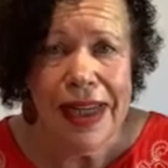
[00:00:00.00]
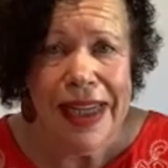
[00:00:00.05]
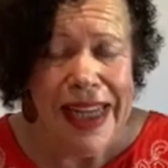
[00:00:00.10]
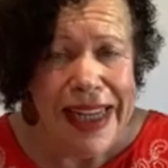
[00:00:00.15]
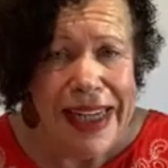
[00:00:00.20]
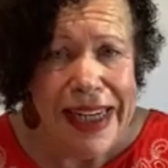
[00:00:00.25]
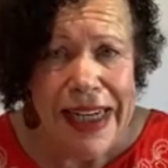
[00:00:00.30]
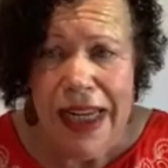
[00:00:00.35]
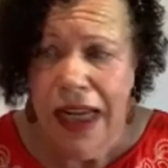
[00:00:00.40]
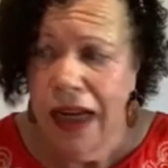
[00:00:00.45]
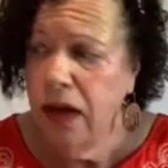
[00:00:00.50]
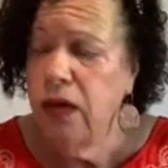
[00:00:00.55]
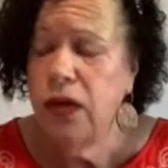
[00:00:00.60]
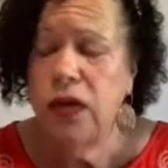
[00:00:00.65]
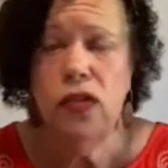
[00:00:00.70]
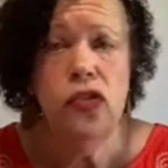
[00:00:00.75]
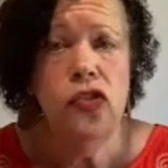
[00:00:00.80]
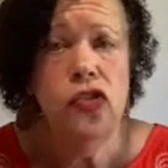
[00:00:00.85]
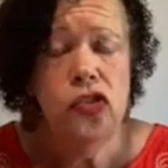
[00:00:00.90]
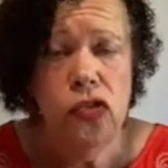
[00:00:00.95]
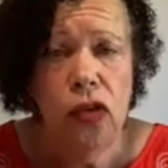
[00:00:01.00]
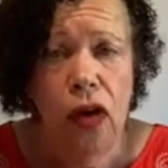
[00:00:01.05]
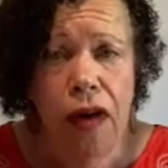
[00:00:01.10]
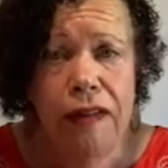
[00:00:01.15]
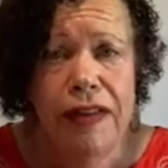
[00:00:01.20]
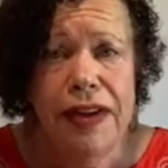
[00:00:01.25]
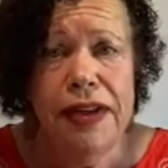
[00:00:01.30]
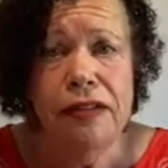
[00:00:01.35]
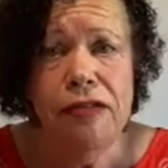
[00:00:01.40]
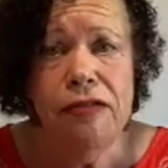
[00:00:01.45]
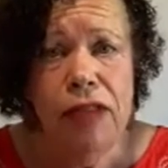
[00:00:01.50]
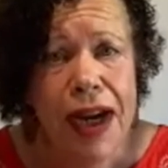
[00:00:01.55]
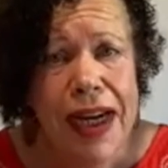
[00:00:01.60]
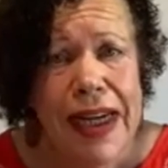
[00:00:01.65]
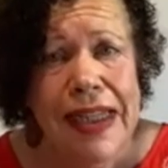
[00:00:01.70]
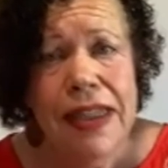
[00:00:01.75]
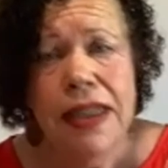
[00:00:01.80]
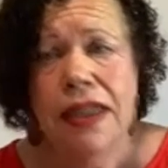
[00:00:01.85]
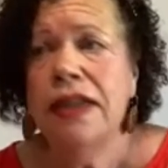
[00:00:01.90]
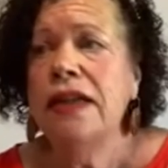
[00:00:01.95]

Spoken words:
get it out or draw it or write.